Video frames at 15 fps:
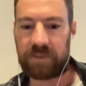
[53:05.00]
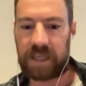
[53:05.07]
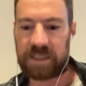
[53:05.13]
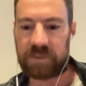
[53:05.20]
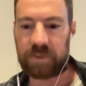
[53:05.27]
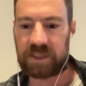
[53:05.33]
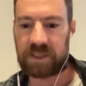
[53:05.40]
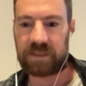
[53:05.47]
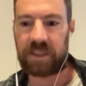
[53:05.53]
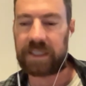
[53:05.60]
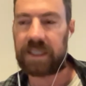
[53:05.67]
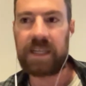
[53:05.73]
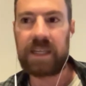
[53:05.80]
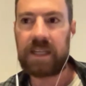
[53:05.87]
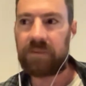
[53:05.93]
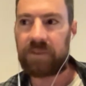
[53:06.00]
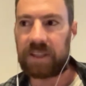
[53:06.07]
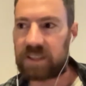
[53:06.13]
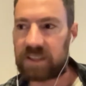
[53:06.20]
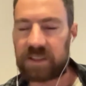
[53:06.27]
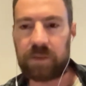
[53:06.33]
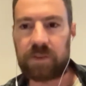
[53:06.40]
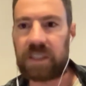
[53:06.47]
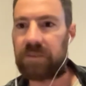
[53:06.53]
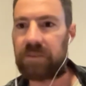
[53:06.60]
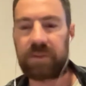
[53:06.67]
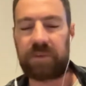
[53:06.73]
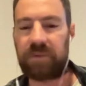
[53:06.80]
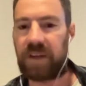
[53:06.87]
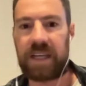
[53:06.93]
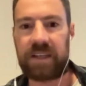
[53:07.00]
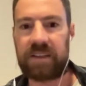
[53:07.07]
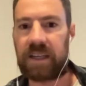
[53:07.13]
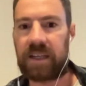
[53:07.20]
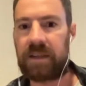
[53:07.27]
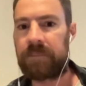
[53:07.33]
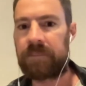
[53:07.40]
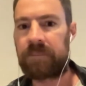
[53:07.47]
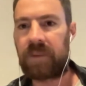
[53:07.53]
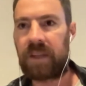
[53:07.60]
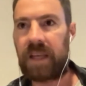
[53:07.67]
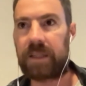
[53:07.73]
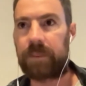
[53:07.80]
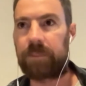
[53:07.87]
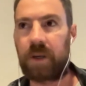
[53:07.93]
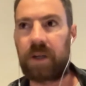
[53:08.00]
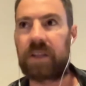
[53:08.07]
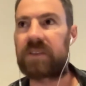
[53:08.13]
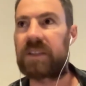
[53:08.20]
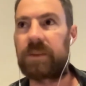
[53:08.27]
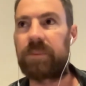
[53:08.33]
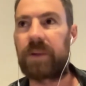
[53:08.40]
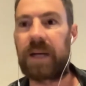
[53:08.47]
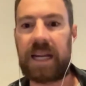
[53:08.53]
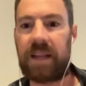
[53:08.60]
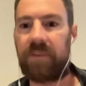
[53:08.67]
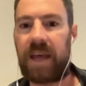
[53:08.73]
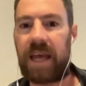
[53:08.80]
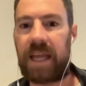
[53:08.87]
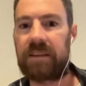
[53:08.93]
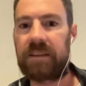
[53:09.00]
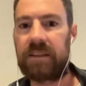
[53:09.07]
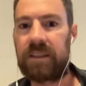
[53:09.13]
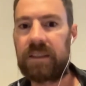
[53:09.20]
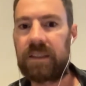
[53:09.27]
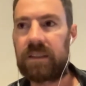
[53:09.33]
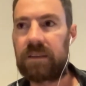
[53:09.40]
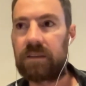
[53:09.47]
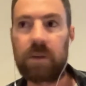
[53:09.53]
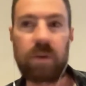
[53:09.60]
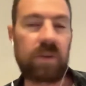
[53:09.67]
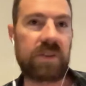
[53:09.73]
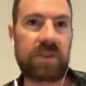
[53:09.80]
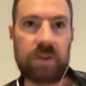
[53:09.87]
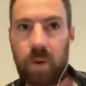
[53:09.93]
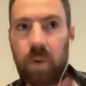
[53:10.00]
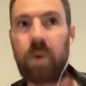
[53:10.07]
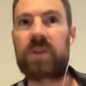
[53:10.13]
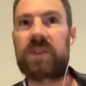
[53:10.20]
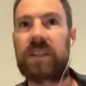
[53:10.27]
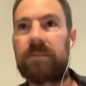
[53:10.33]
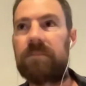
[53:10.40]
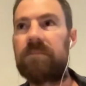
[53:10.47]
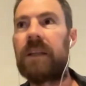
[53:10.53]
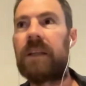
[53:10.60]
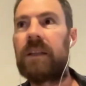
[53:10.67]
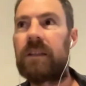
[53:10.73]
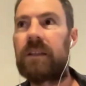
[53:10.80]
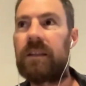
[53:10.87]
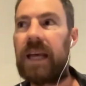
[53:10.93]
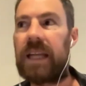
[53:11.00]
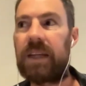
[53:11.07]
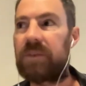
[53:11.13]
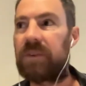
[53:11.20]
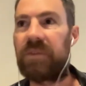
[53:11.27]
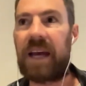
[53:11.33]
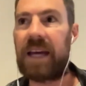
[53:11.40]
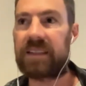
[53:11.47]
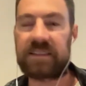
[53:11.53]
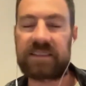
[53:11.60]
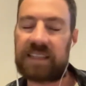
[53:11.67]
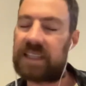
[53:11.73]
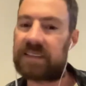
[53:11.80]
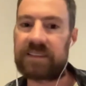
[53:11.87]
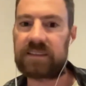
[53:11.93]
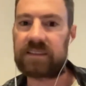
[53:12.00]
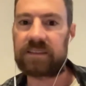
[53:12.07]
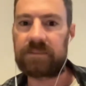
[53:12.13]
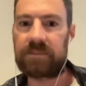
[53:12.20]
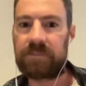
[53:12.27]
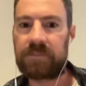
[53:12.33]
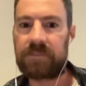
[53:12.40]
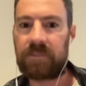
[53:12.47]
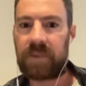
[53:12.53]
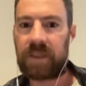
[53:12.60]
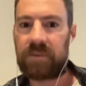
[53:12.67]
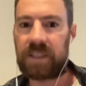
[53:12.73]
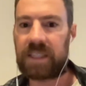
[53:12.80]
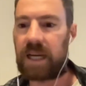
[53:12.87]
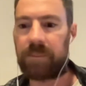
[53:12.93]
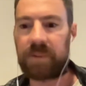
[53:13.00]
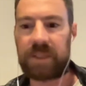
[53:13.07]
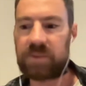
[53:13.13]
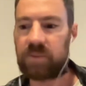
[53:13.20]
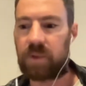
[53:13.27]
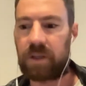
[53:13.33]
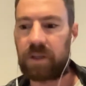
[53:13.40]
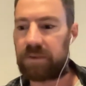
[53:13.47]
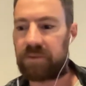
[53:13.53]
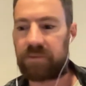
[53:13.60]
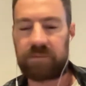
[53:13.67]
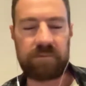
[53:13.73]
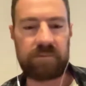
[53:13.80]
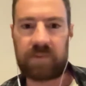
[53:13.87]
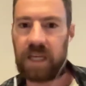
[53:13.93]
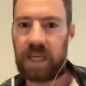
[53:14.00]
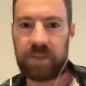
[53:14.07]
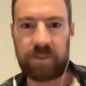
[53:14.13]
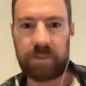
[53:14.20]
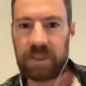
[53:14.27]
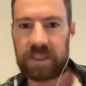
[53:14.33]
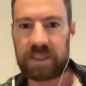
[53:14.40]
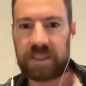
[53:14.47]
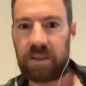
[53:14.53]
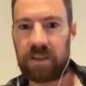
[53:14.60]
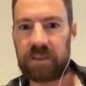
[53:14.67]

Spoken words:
rounds, which is like they're just looking for a founder and a product and a brand that looks awesome. And if the founder says the company's worth $100 million,